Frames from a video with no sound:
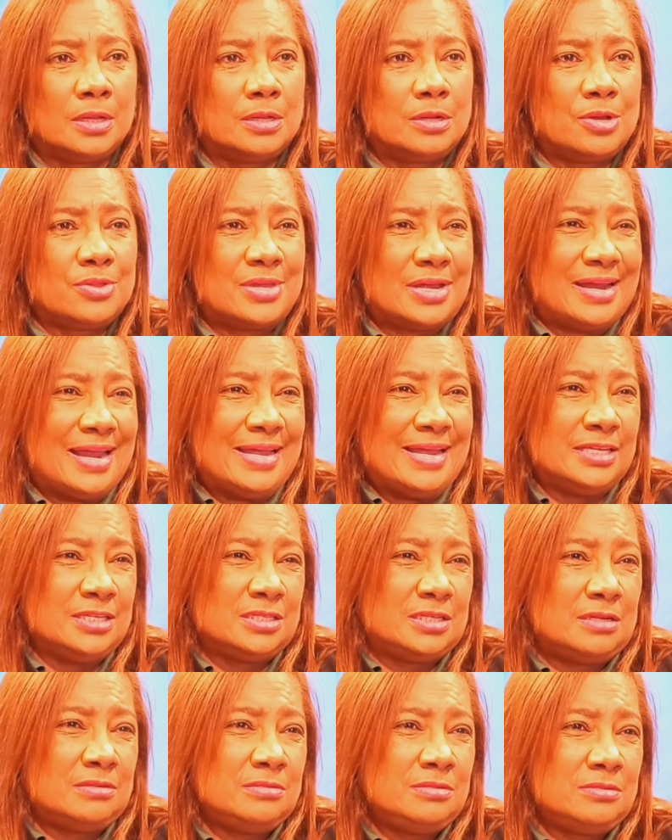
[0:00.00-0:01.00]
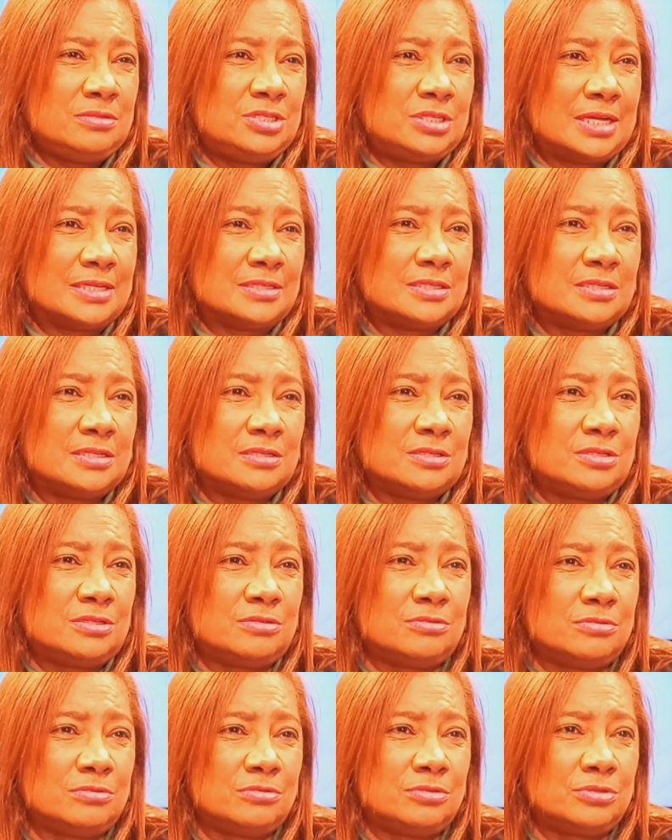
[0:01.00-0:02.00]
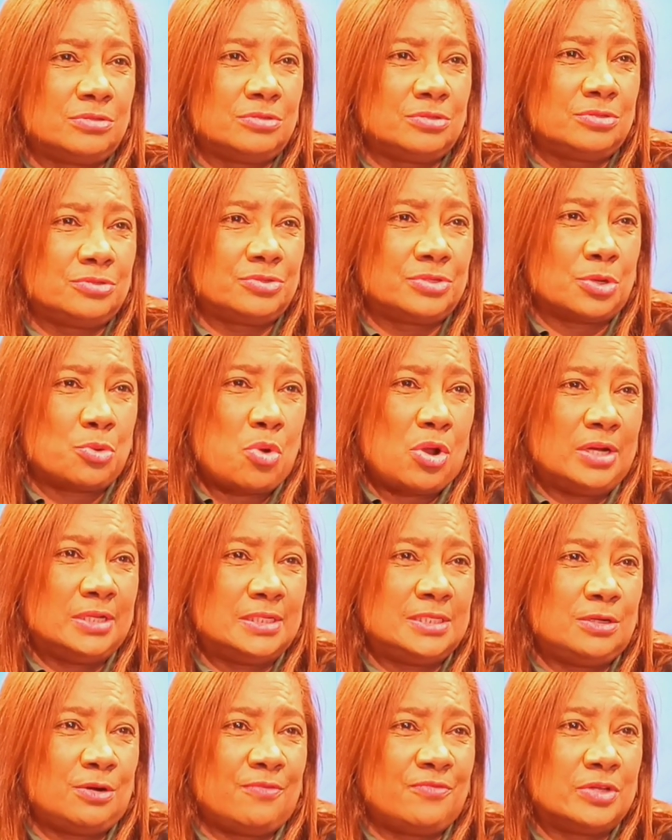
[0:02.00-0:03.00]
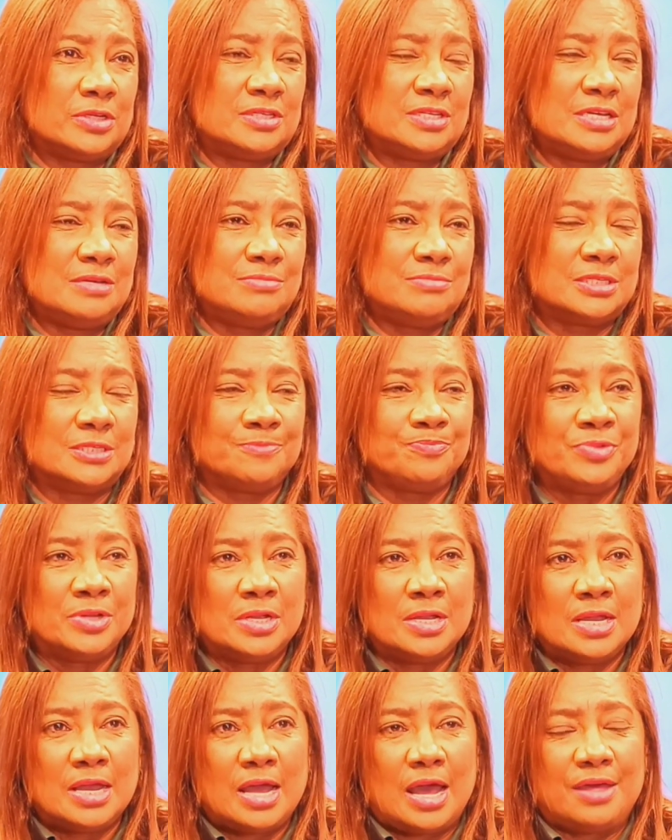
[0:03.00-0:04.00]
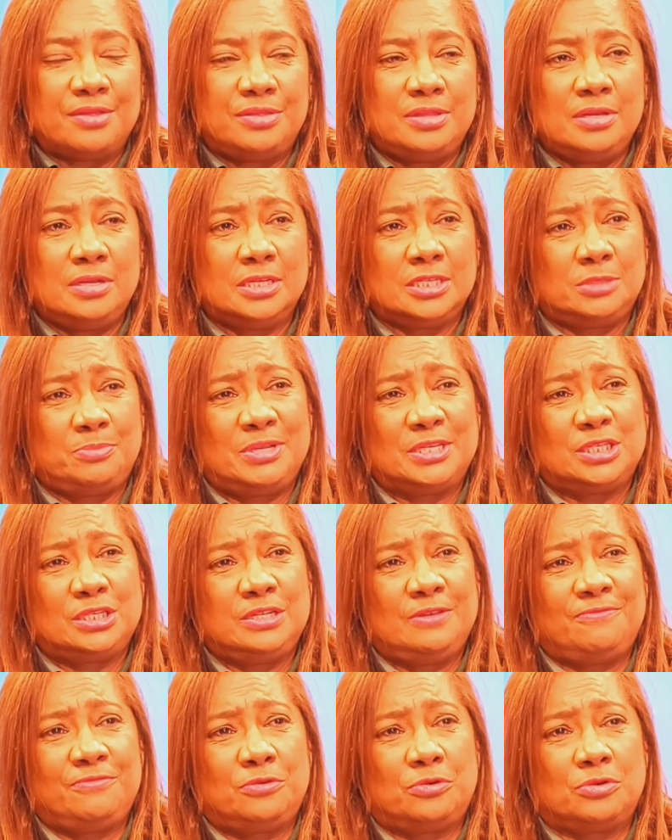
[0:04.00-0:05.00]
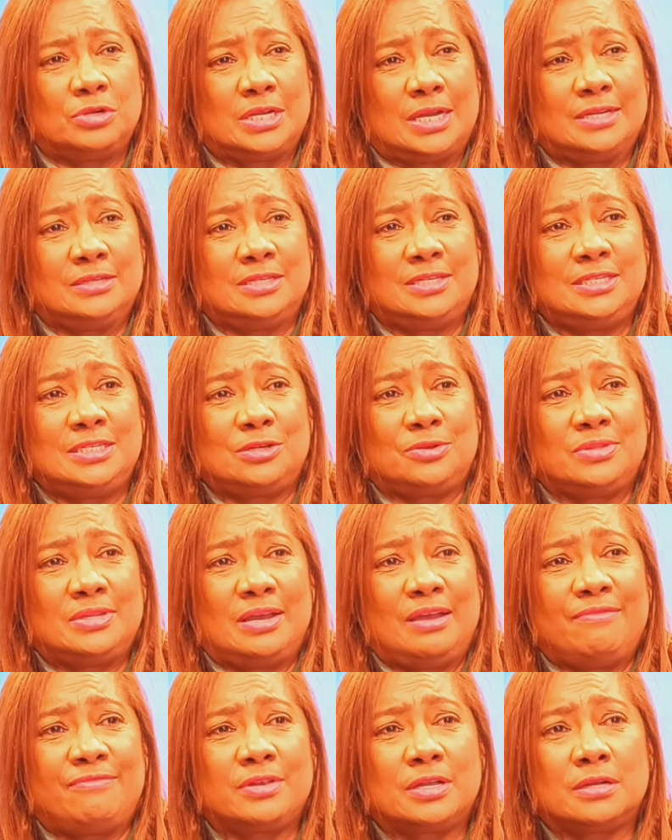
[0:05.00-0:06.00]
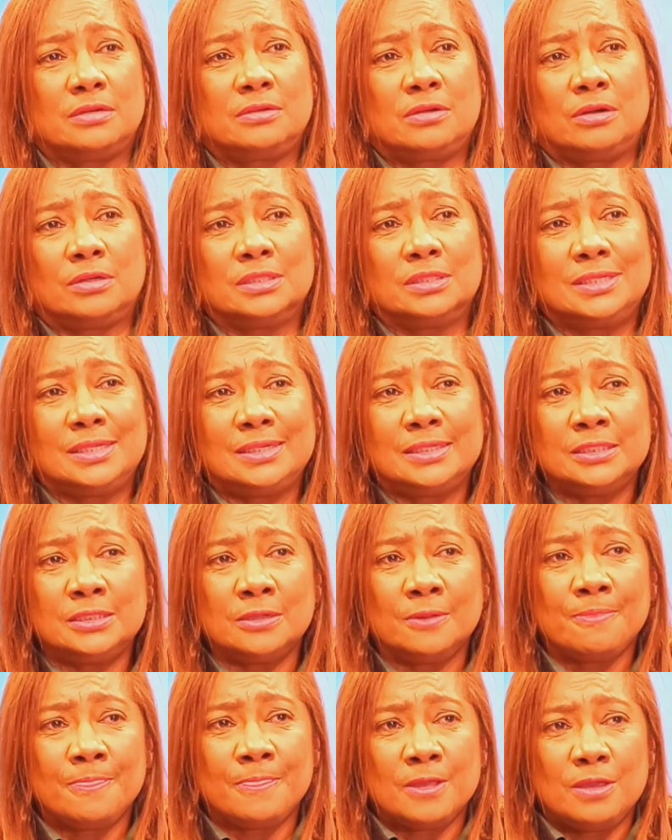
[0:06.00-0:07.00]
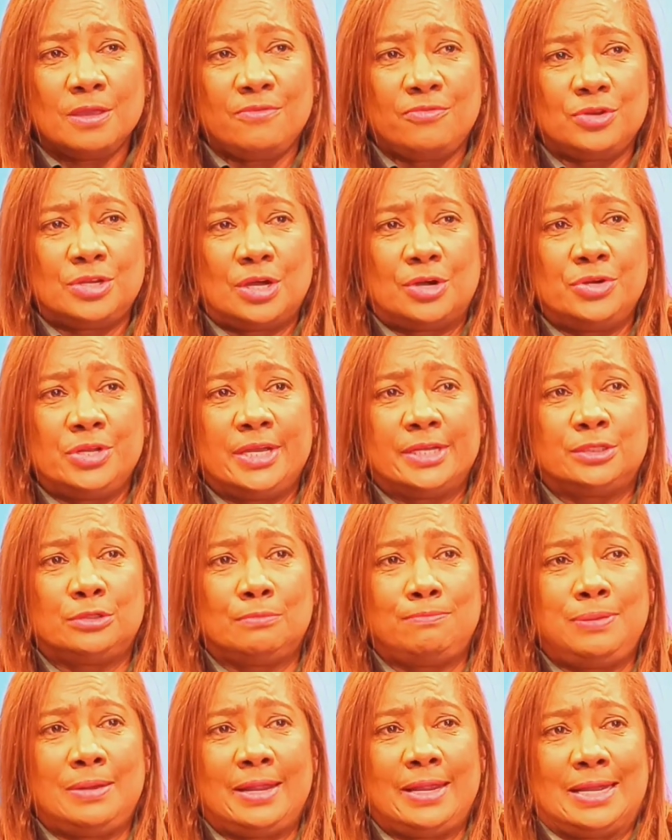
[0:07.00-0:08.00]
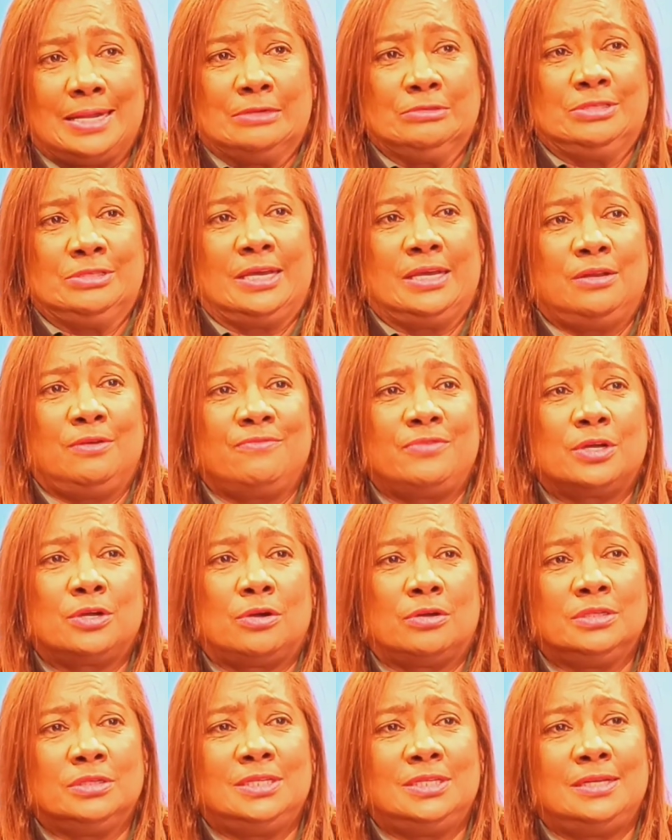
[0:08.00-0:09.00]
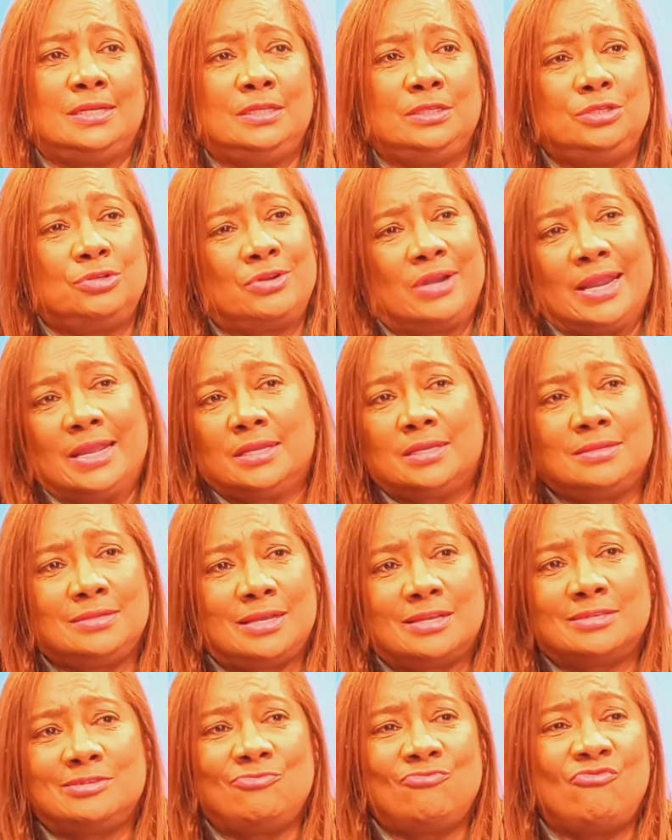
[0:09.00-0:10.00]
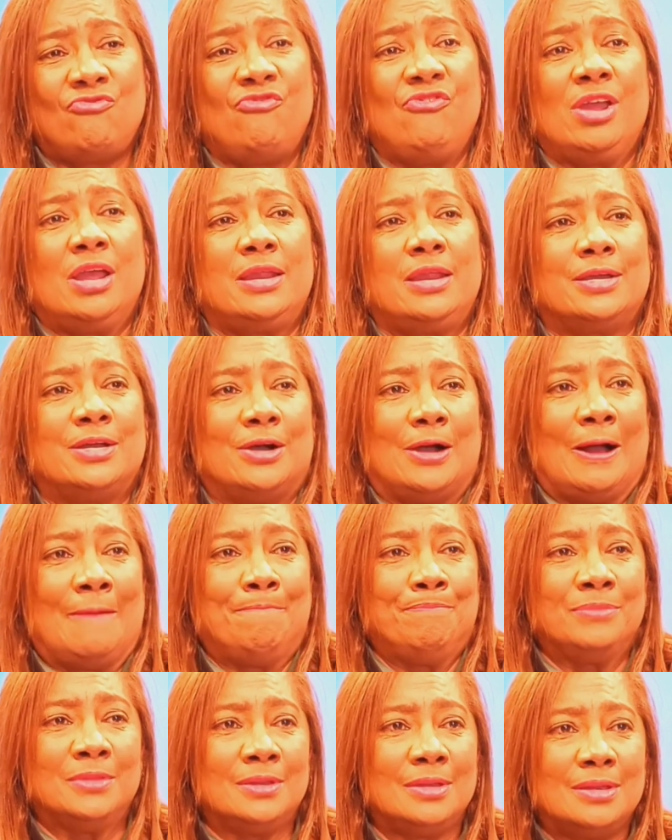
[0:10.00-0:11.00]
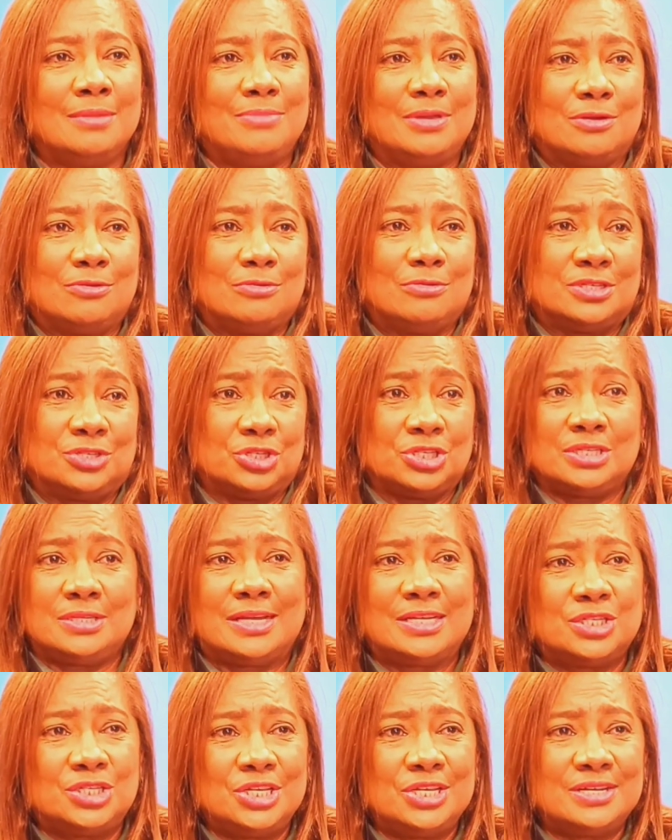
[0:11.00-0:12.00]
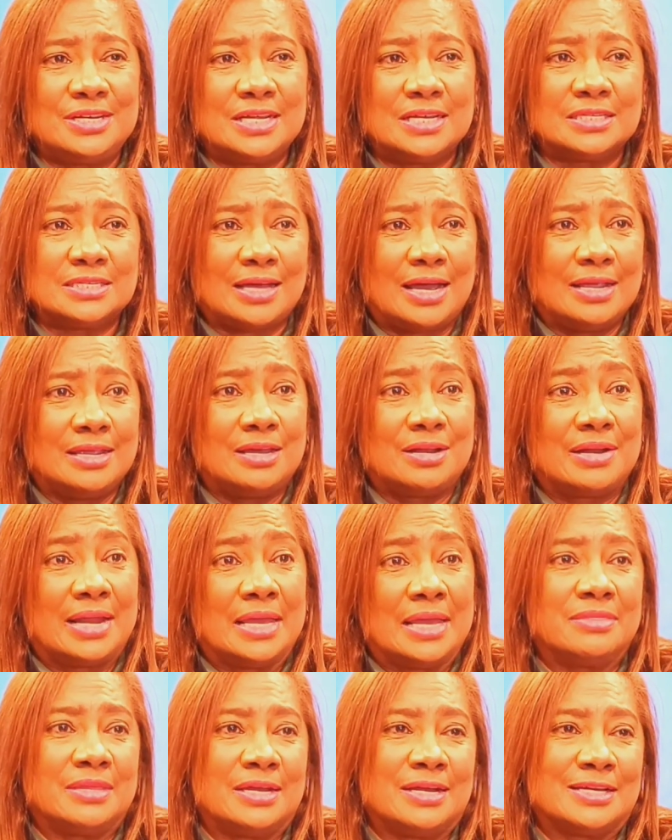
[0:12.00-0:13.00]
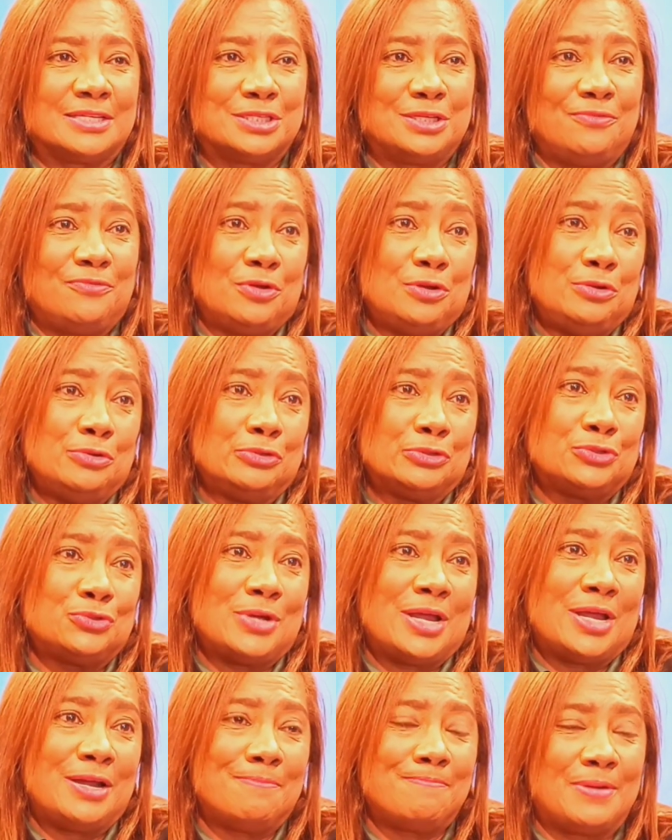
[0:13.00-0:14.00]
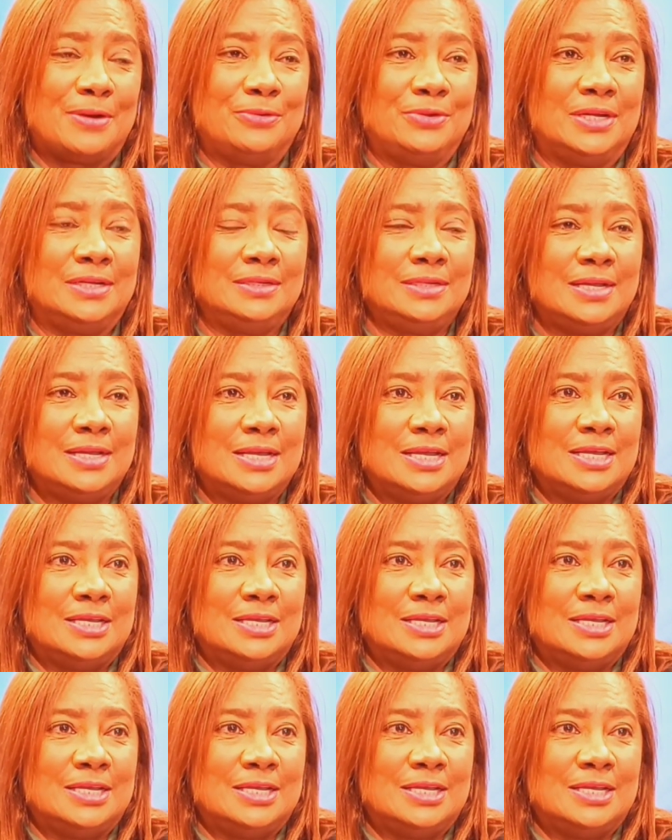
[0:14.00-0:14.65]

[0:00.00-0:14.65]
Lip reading: the rankings don't do justice to the quality of the teams. And I think especially for countries on the African continent, if you don't get to play outside of the continent, your ranking doesn't really go up, because just Nigeria is higher ranked than us. If you lose to an opponent,